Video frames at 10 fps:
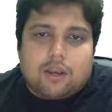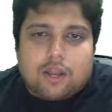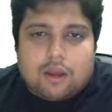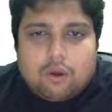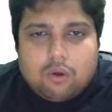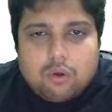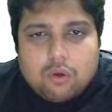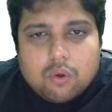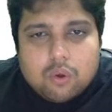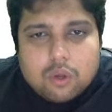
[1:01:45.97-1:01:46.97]

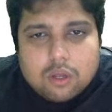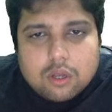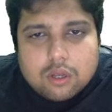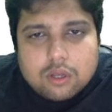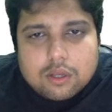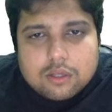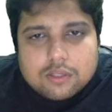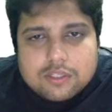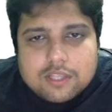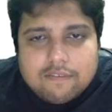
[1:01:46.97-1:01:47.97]
Now
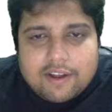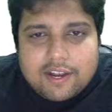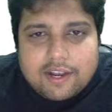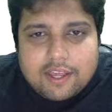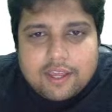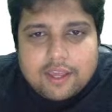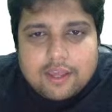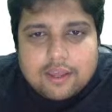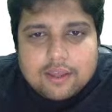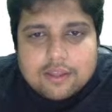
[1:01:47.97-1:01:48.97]

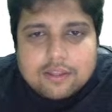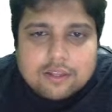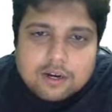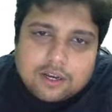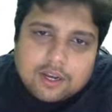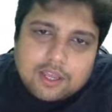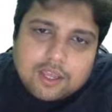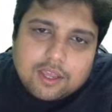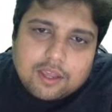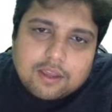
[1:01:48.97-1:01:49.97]
70,
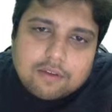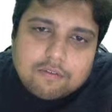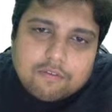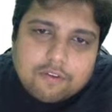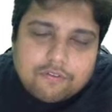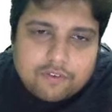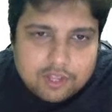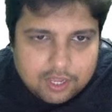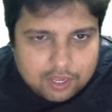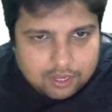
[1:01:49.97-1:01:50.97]
30,
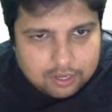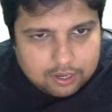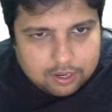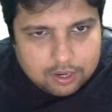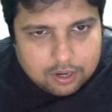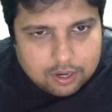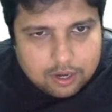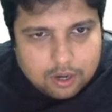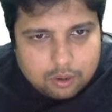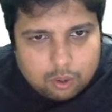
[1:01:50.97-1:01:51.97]
50,
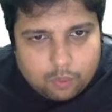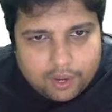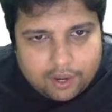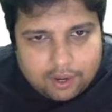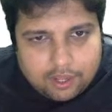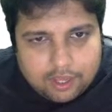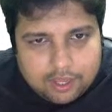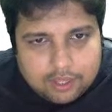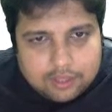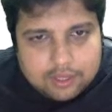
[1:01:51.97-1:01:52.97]

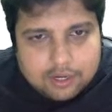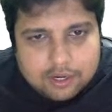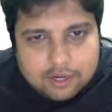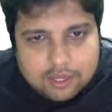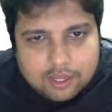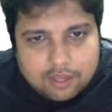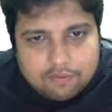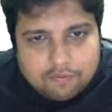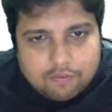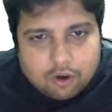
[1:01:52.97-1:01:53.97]
20, 30,
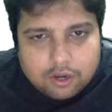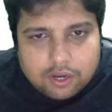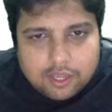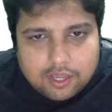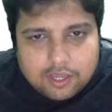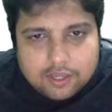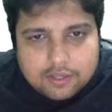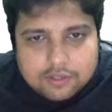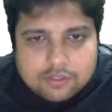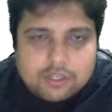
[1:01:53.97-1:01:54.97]
40,
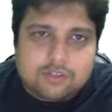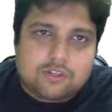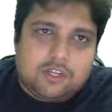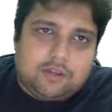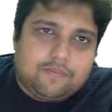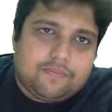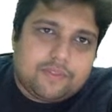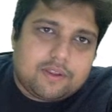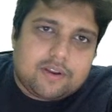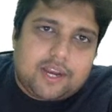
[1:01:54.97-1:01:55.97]
60.
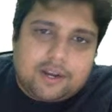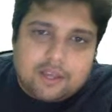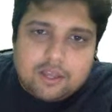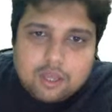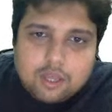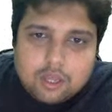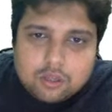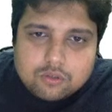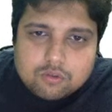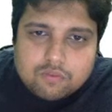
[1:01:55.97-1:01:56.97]
Right?
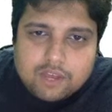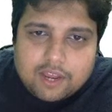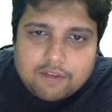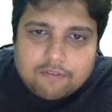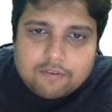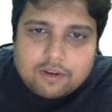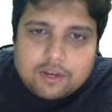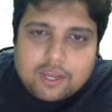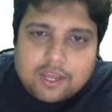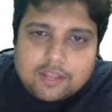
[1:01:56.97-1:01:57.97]
So we have
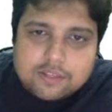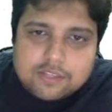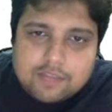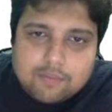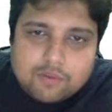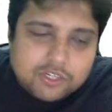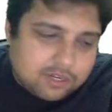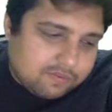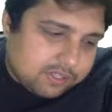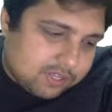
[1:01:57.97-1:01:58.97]
taken the same
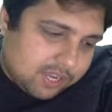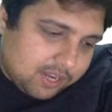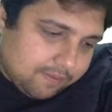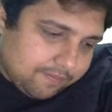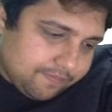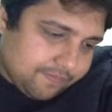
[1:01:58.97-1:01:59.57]
question once again.